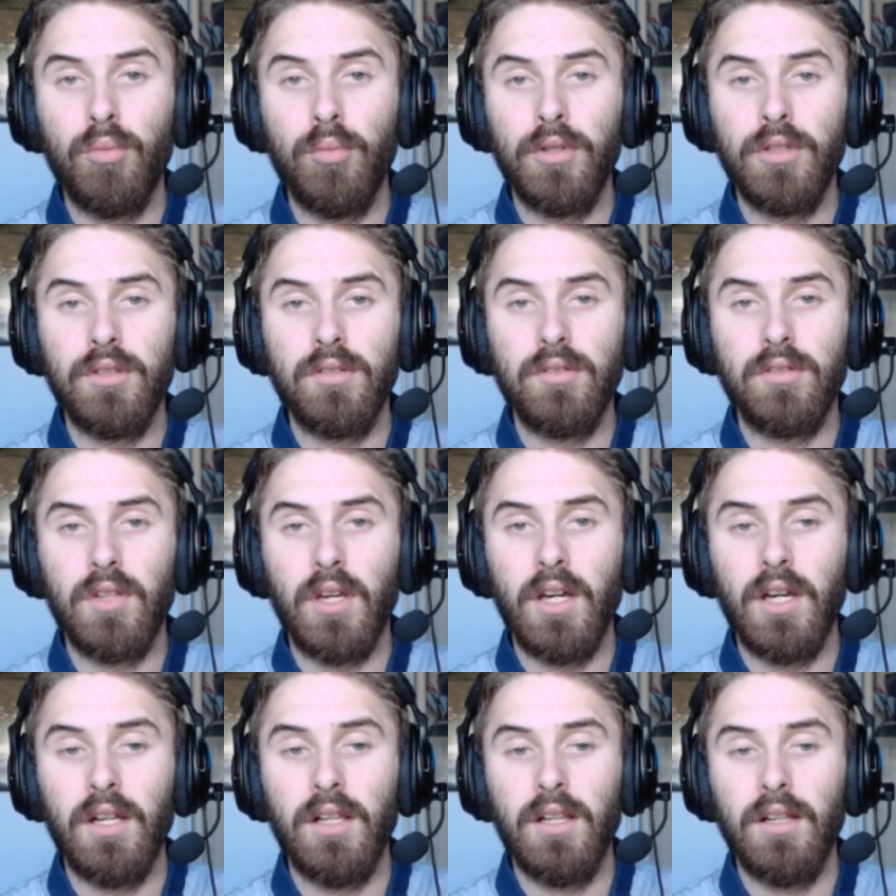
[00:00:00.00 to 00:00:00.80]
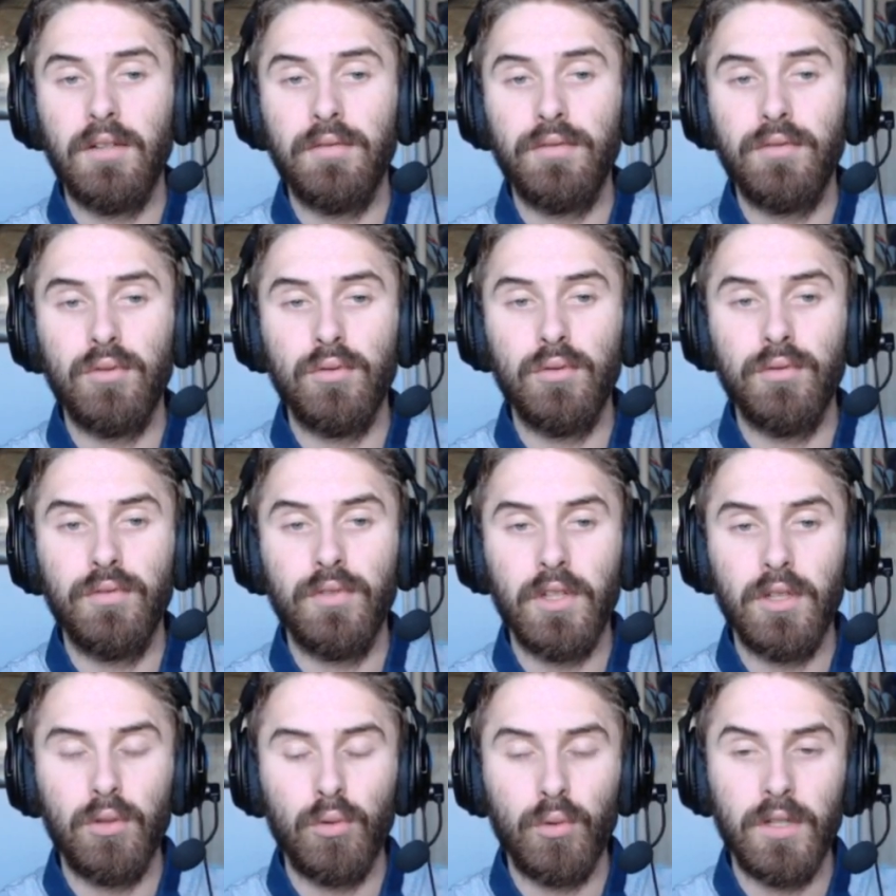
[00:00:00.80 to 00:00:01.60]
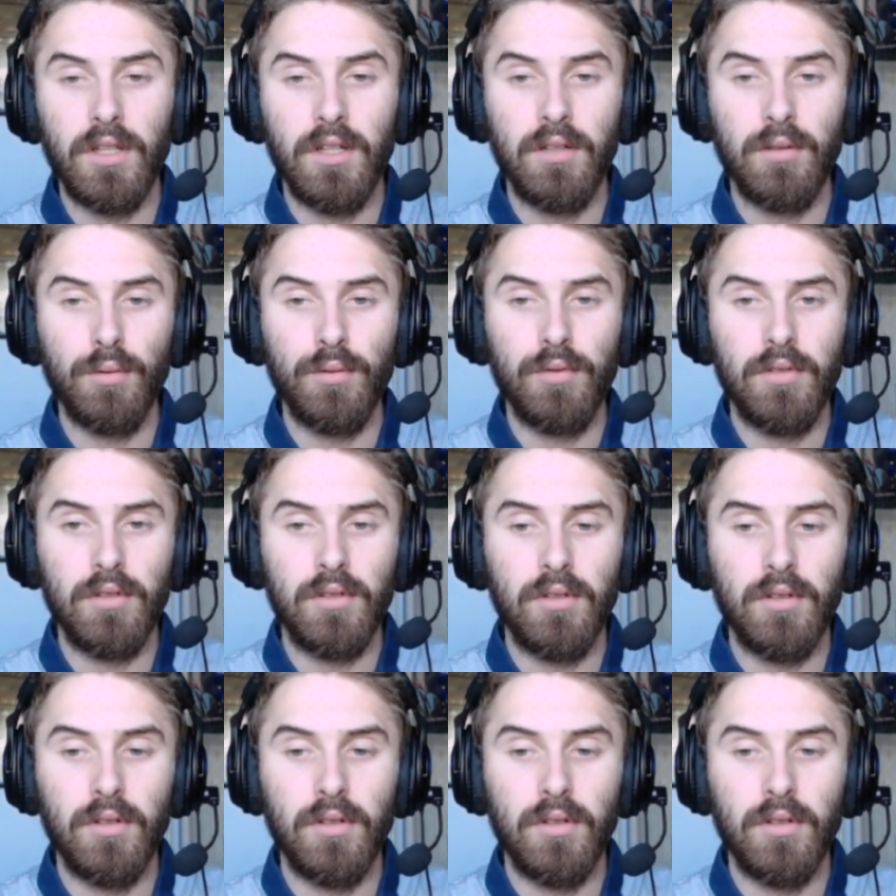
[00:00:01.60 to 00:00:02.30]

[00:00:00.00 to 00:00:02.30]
but I'll have to figure it out